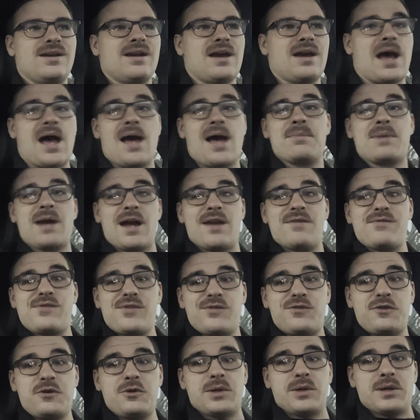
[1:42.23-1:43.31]
I'm kind of a
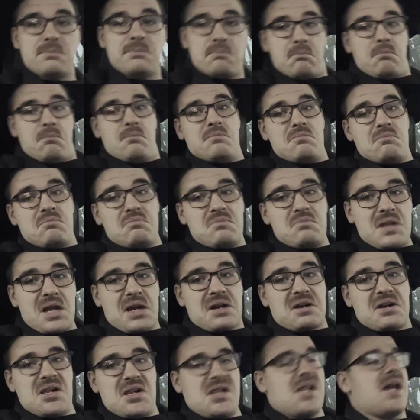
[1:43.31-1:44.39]
foodie, not
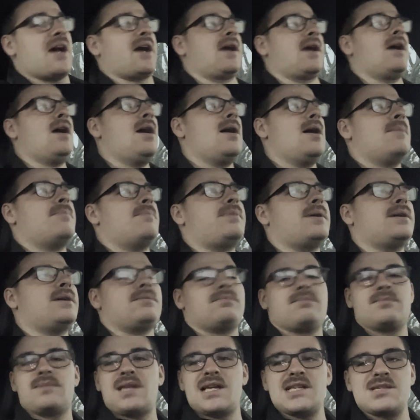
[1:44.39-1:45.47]
gonna lie,
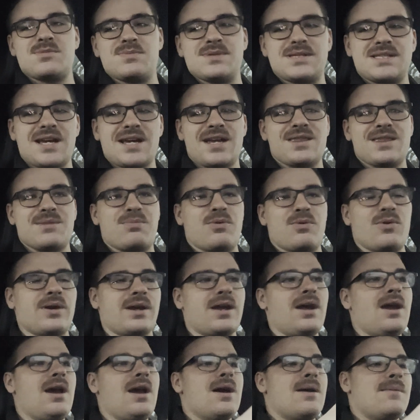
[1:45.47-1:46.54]
but that's beside the point.
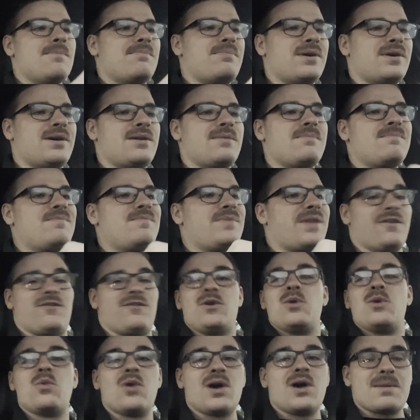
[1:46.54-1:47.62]
But if
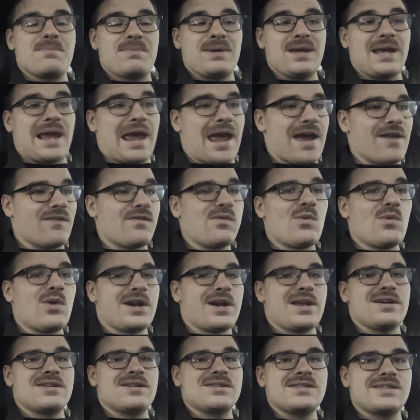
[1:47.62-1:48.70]
you want to beat everyone
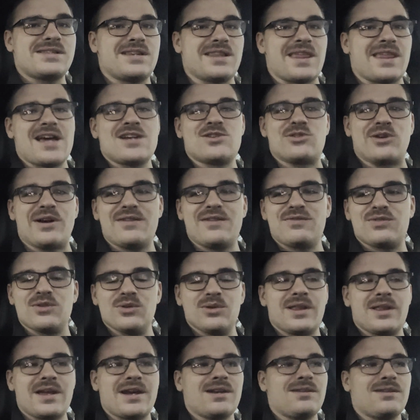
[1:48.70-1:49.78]
else to that drive-thru
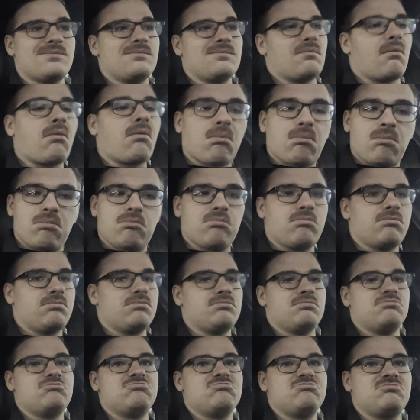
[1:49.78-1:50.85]
lane,
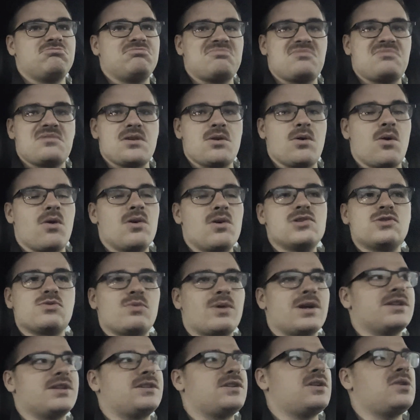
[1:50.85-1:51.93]
you always
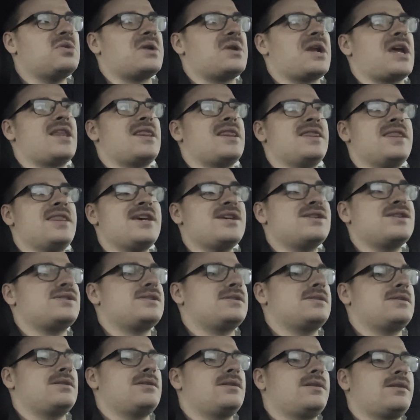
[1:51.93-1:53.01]
want to tune, and this
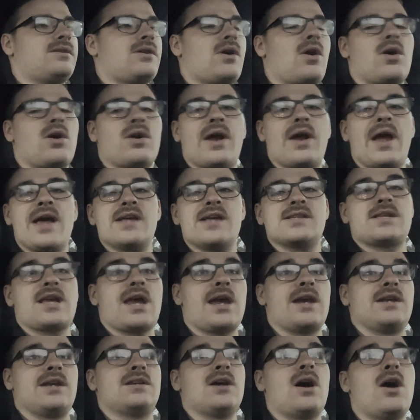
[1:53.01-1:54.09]
car has
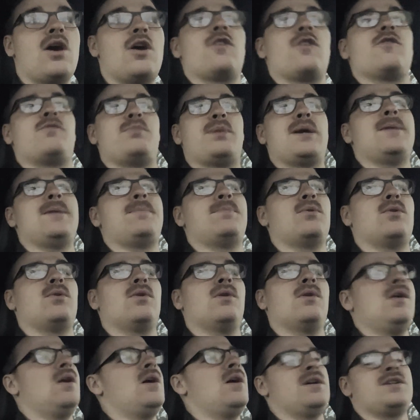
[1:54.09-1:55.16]
a ton of people
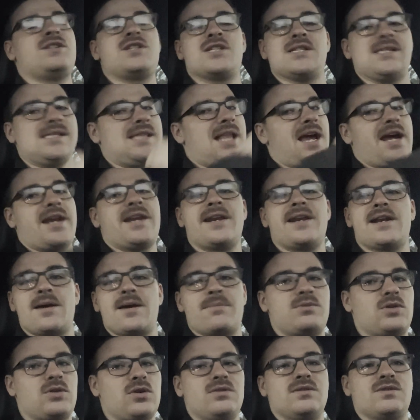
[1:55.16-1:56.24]
just lining up
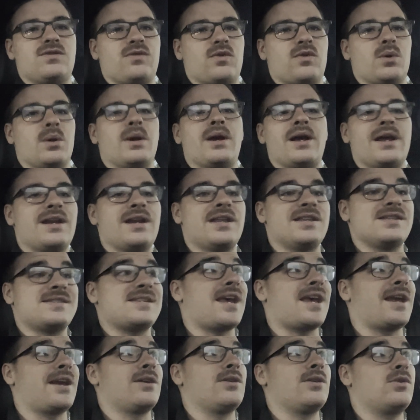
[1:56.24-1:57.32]
tunes for it, and it's
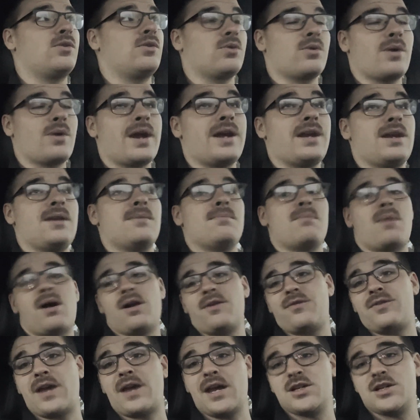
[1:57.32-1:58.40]
a great
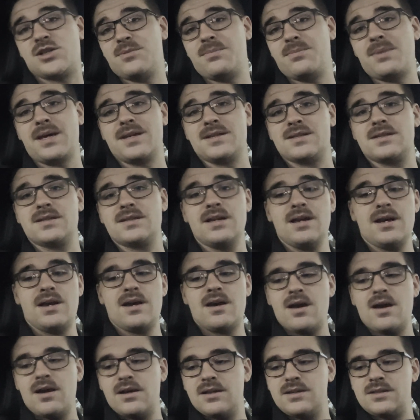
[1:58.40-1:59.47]
modification base.
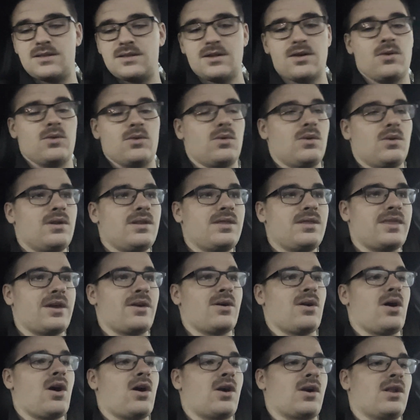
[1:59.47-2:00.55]
So
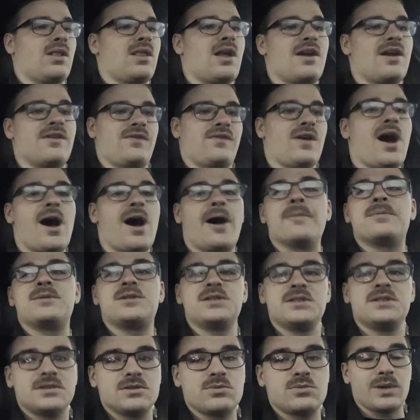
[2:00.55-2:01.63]
there are a lot of
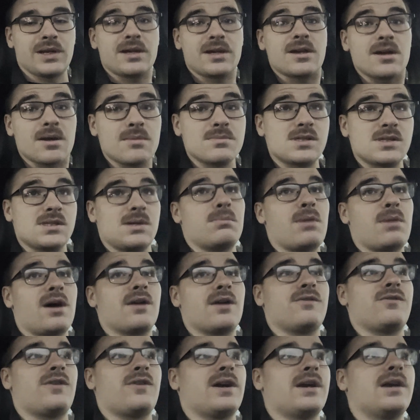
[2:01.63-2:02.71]
options it comes to
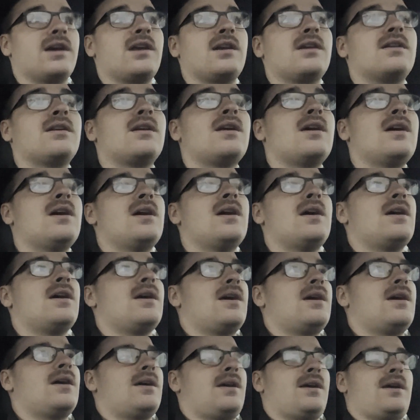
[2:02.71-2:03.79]
modifying,
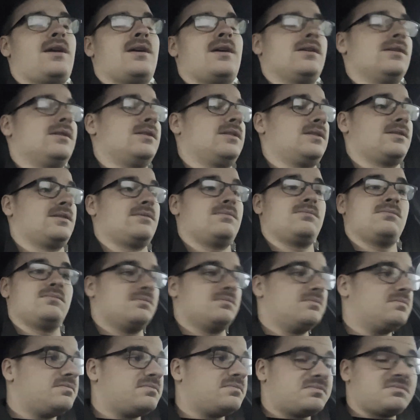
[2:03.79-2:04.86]
and
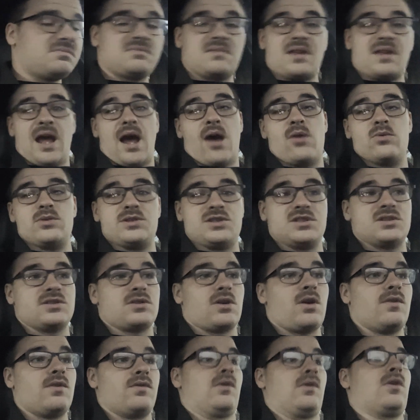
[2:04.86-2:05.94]
I would just
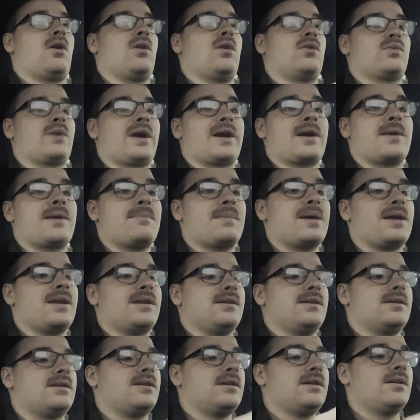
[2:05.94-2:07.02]
overall
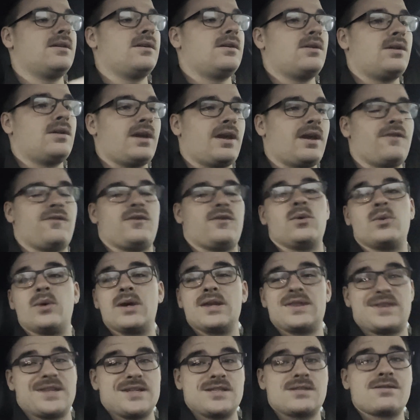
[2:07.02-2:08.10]
recommend, if you
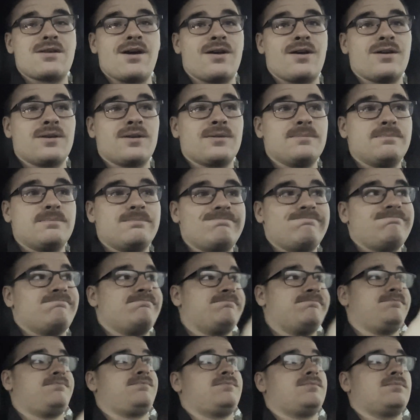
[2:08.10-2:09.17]
get this car,
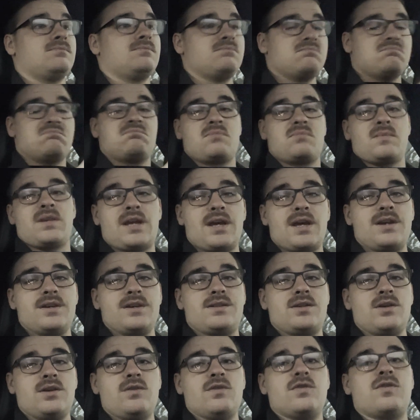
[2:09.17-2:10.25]
get a
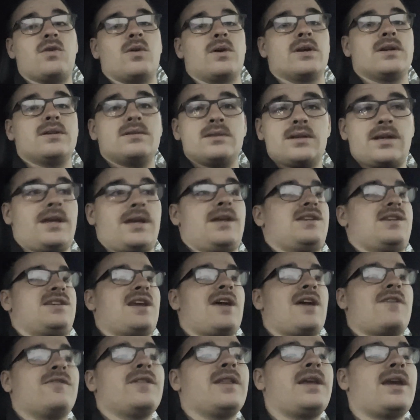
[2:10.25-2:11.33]
tune for it. It
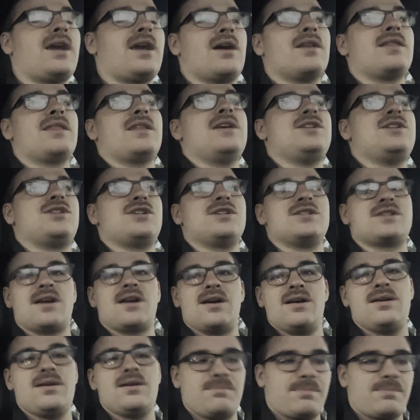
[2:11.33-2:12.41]
definitely unleashes
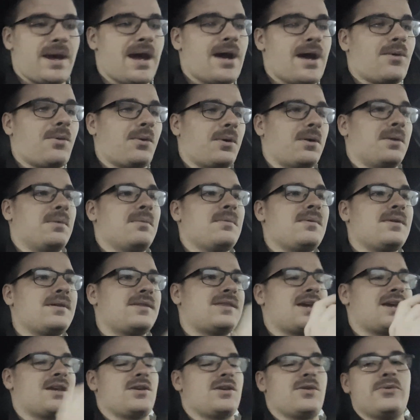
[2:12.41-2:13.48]
power
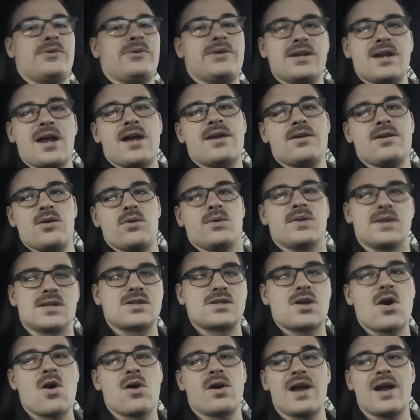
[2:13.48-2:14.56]
that you did not know this
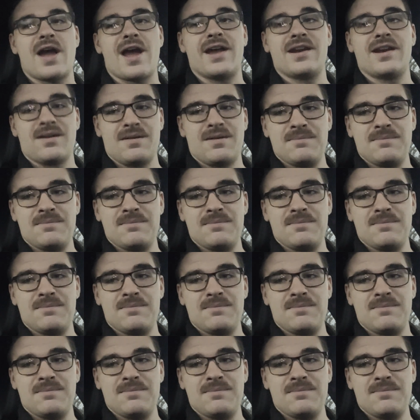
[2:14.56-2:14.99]
car had.